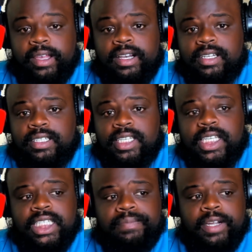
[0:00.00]
Because these
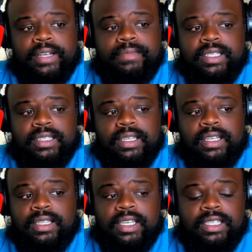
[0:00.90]
experiments
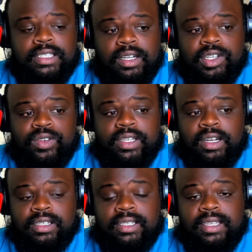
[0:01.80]
and these surgeries are
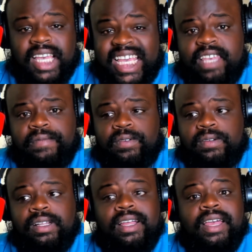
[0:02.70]
just evil.
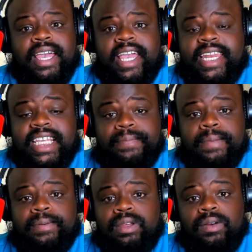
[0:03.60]
And these
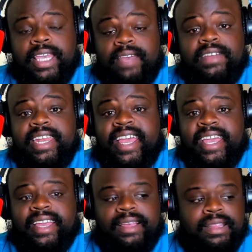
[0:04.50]
people don't give a dang.
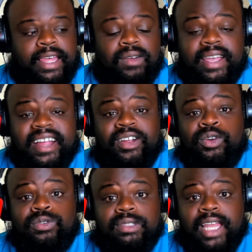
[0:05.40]
They don't care
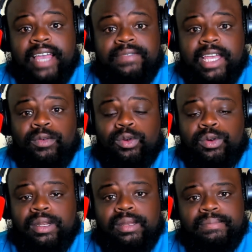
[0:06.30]
whose life they
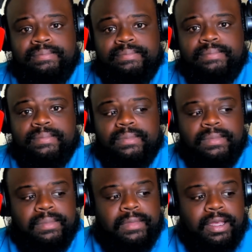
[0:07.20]
ruin
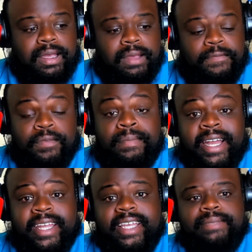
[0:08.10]
for money.